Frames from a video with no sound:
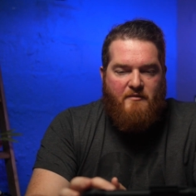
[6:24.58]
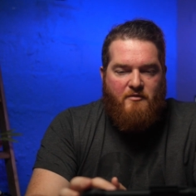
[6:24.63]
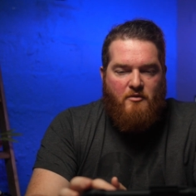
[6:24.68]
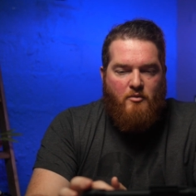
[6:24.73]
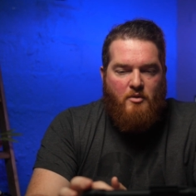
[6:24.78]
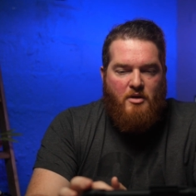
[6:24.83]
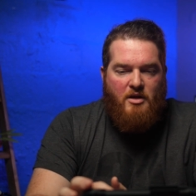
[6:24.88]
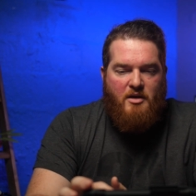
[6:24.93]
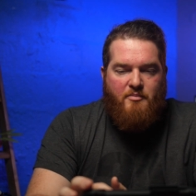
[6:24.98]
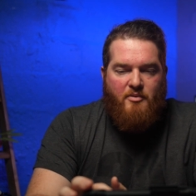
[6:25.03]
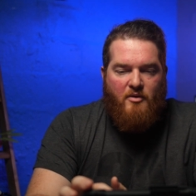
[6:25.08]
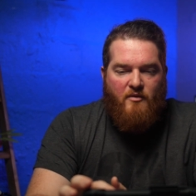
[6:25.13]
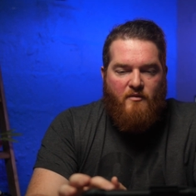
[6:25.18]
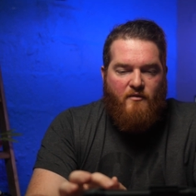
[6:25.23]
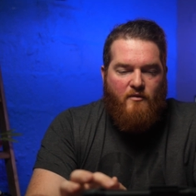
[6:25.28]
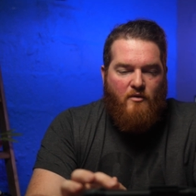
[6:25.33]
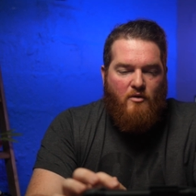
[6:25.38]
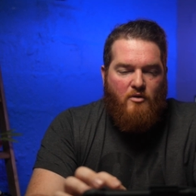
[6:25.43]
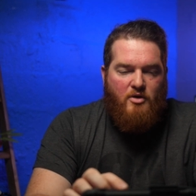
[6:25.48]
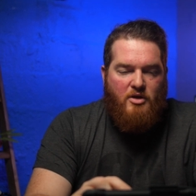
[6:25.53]
ever really
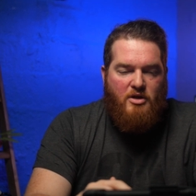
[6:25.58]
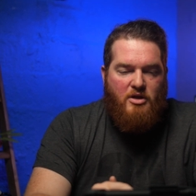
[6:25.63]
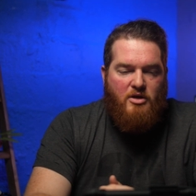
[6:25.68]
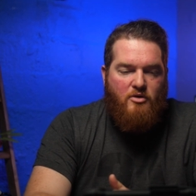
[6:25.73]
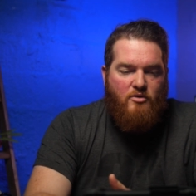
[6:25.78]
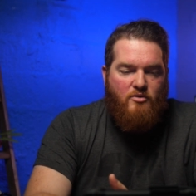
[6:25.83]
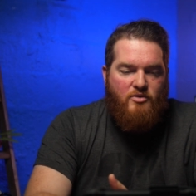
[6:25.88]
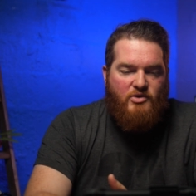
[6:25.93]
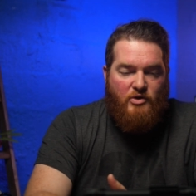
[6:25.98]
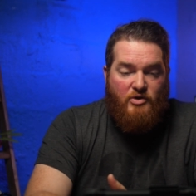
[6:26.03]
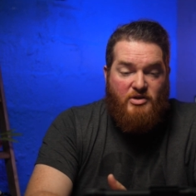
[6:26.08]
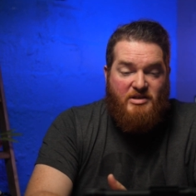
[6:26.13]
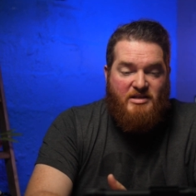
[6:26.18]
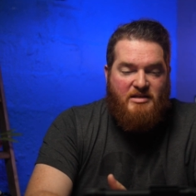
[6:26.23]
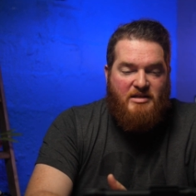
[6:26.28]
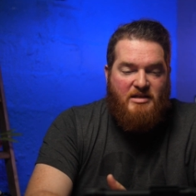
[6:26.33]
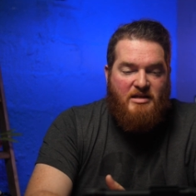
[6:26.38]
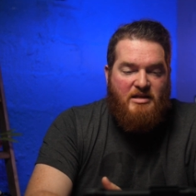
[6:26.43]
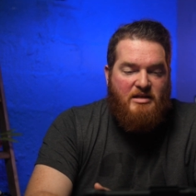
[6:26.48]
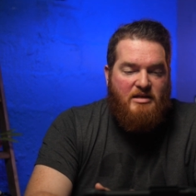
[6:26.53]
prefer to use or
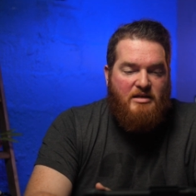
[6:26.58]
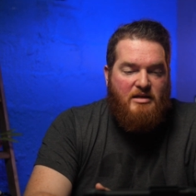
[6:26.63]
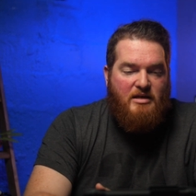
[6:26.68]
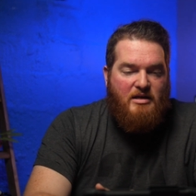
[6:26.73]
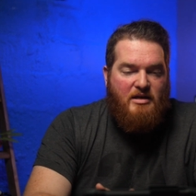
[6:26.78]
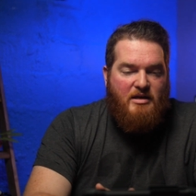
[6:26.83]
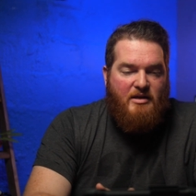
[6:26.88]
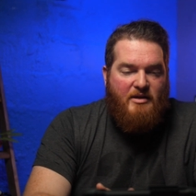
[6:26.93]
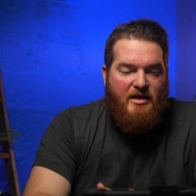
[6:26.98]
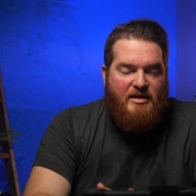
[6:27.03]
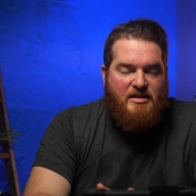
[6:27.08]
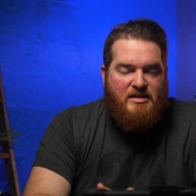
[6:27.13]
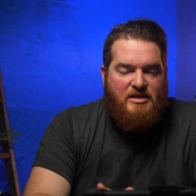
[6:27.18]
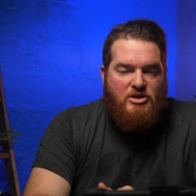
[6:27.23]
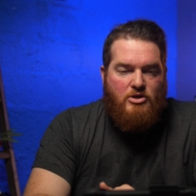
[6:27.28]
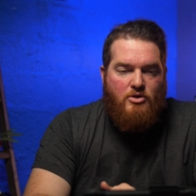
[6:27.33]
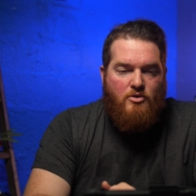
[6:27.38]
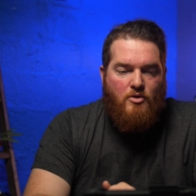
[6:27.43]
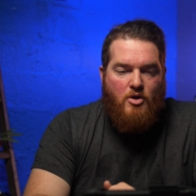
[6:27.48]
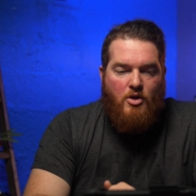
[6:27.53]
see. That's
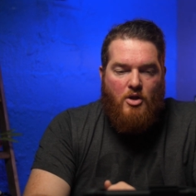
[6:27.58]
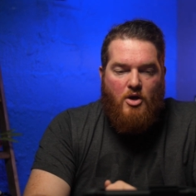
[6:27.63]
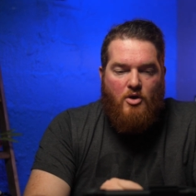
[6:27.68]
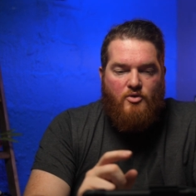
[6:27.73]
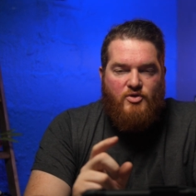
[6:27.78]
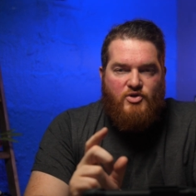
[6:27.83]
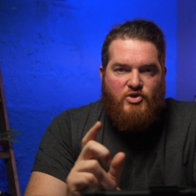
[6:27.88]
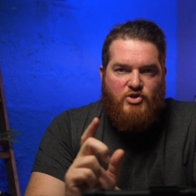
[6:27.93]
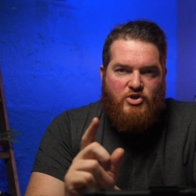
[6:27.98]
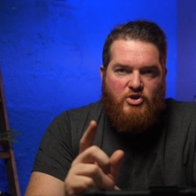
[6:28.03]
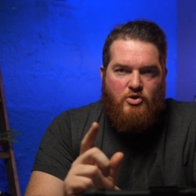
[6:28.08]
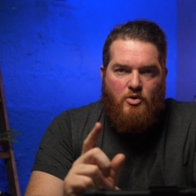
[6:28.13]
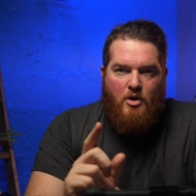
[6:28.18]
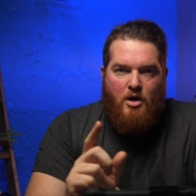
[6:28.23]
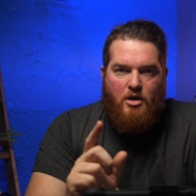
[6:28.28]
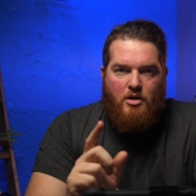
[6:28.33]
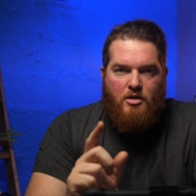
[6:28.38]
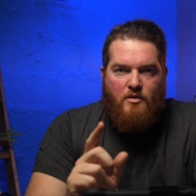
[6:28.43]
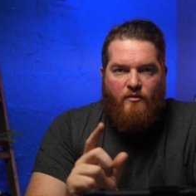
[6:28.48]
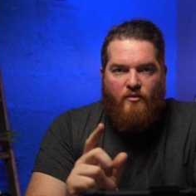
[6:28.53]
too close, too
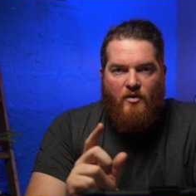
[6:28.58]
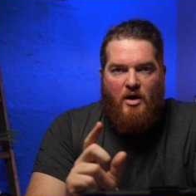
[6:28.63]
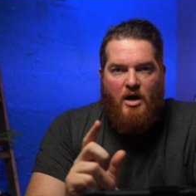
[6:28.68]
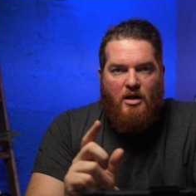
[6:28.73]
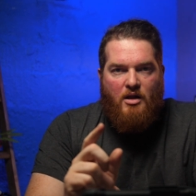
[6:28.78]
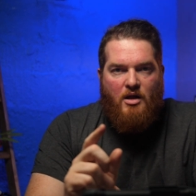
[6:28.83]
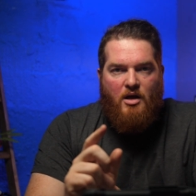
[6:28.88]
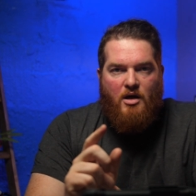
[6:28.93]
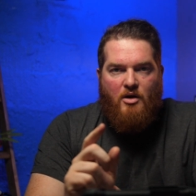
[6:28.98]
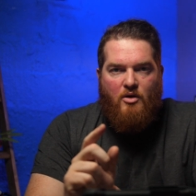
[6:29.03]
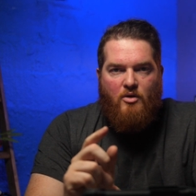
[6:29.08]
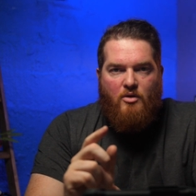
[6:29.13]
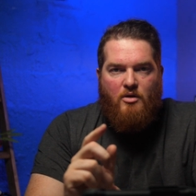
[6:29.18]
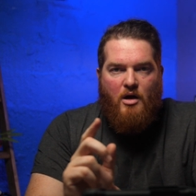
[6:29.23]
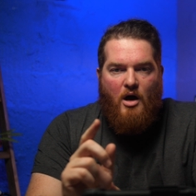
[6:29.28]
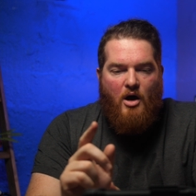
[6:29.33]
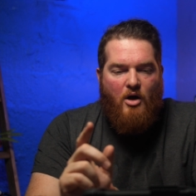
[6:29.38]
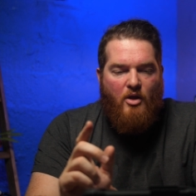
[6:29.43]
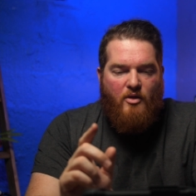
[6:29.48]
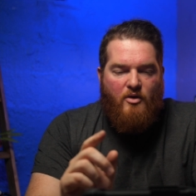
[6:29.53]
hard to follow,
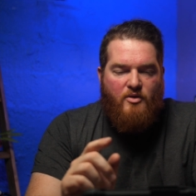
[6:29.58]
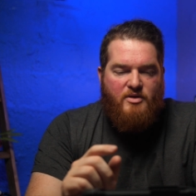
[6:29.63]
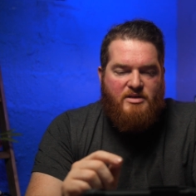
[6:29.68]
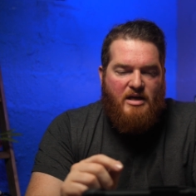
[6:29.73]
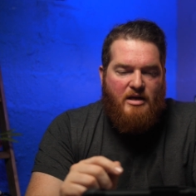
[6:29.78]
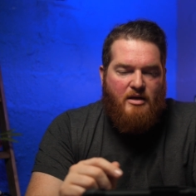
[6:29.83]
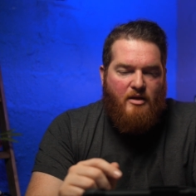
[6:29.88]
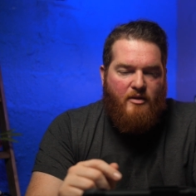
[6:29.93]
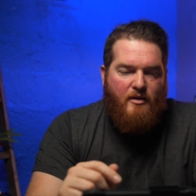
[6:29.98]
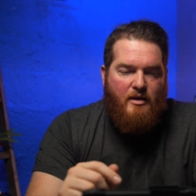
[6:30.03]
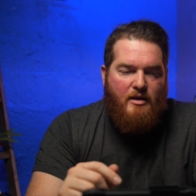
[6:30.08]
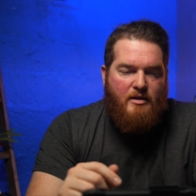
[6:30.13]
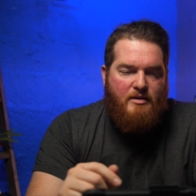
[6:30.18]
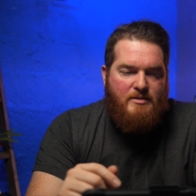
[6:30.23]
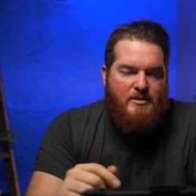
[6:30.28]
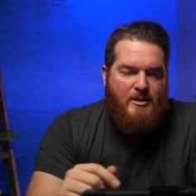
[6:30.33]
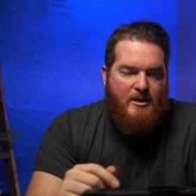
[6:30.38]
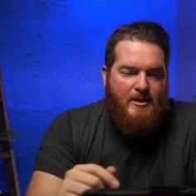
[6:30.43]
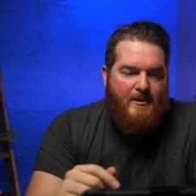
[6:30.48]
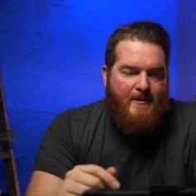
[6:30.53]
all those kind of
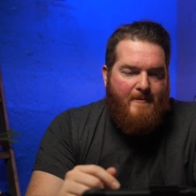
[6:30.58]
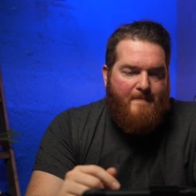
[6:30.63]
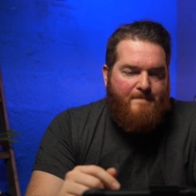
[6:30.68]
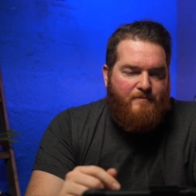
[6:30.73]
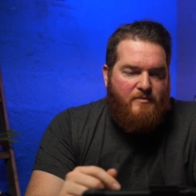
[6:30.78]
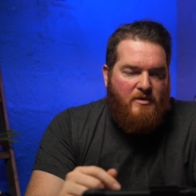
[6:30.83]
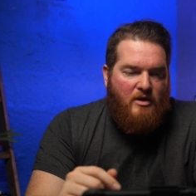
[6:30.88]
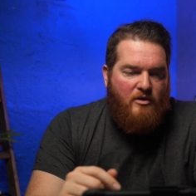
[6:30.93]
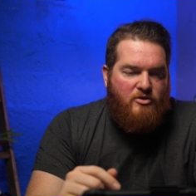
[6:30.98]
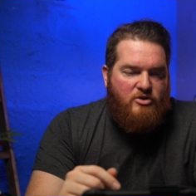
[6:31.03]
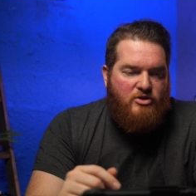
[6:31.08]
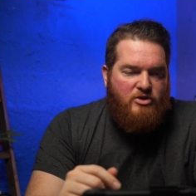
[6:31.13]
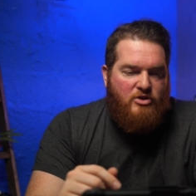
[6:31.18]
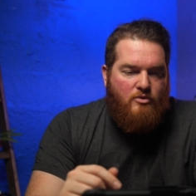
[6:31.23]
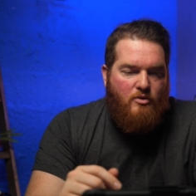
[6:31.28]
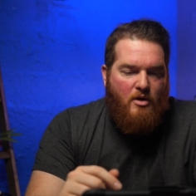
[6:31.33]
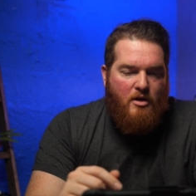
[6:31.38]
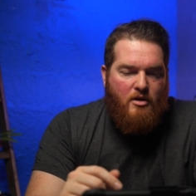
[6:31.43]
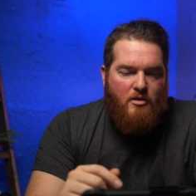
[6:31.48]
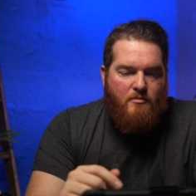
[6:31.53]
things.
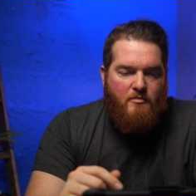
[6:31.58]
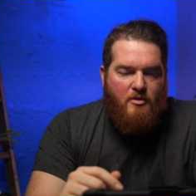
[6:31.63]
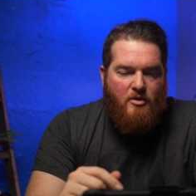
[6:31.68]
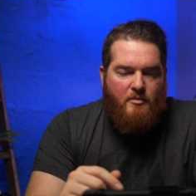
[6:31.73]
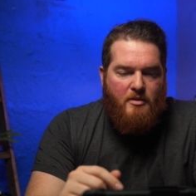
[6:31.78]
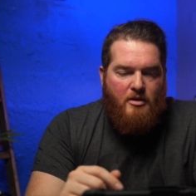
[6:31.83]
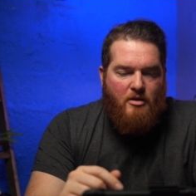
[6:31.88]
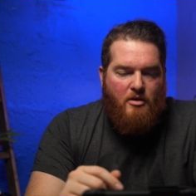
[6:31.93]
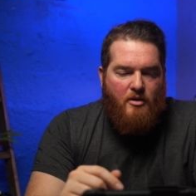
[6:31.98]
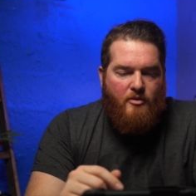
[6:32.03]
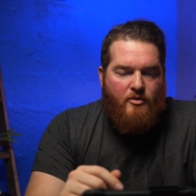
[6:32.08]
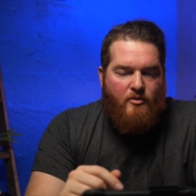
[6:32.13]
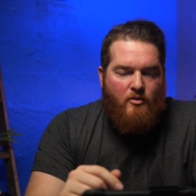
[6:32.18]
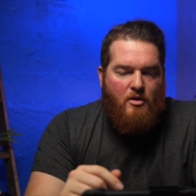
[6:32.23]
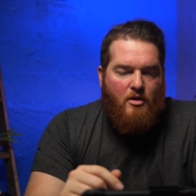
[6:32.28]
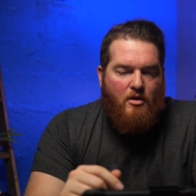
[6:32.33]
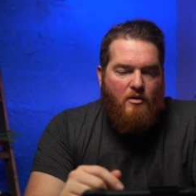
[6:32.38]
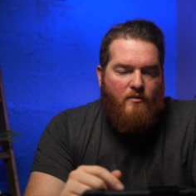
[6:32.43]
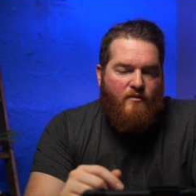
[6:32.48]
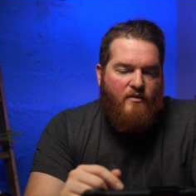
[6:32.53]
200mm at
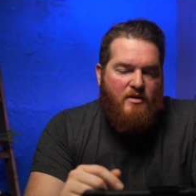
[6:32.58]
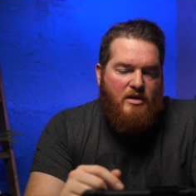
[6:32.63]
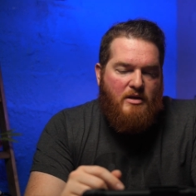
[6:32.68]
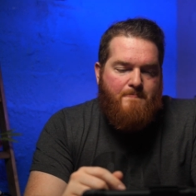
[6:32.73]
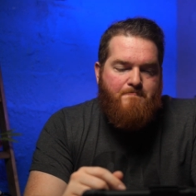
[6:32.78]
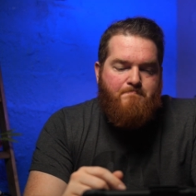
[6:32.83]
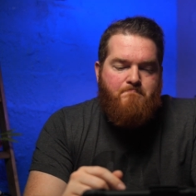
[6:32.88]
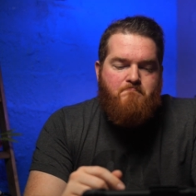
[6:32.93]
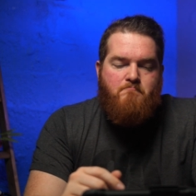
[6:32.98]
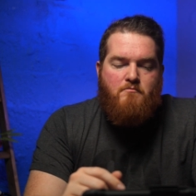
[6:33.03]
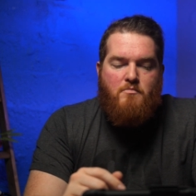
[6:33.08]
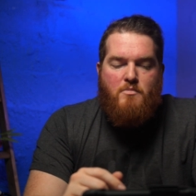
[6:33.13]
300 feet.